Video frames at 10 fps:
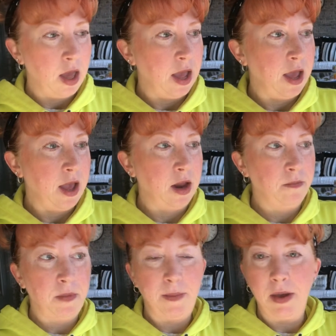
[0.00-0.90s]

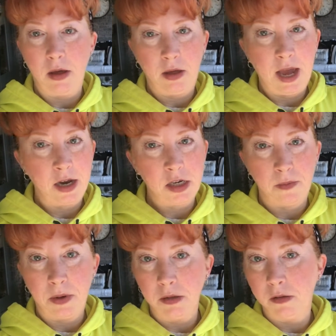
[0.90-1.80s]
and maybe I'll catch
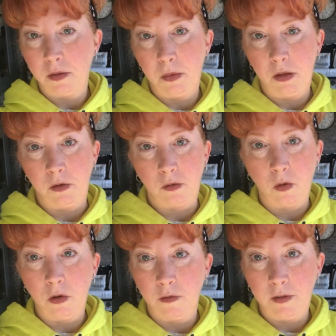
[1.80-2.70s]
up on some of those
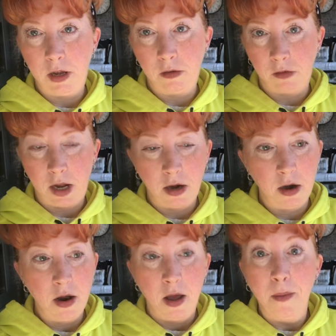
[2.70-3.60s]
older videos later.
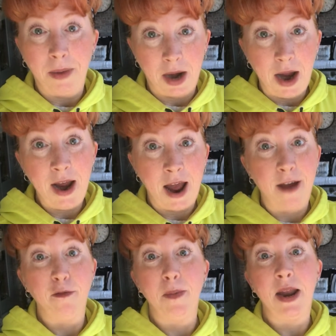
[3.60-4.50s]
But I
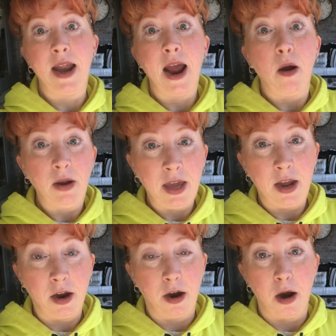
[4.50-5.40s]
have been out
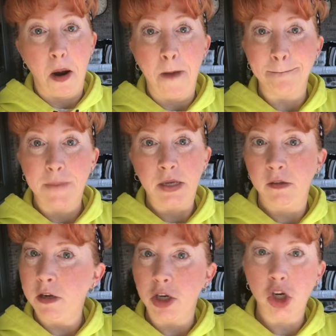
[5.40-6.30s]
here
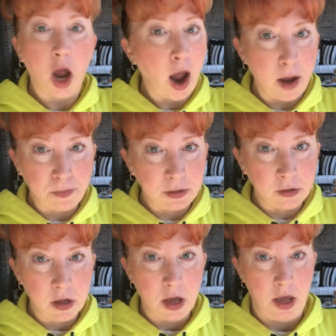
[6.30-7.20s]
busting chops
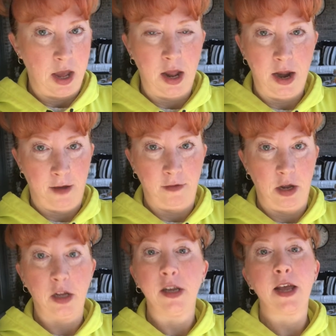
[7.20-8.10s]
and having a
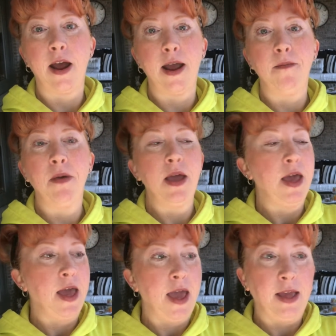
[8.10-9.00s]
good time,
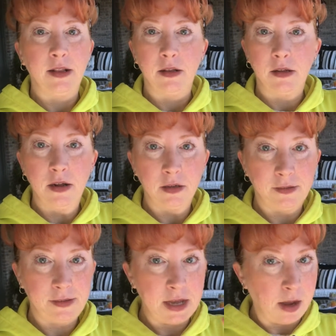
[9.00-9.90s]
and
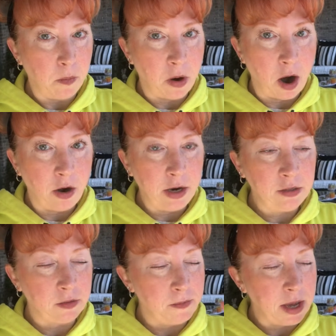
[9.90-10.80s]
seeing
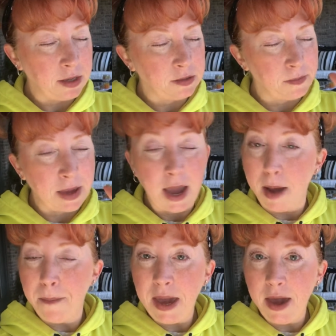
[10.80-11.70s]
progress makes me
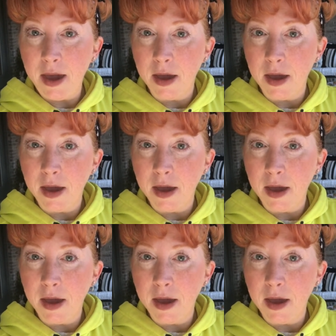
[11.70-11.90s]
happy.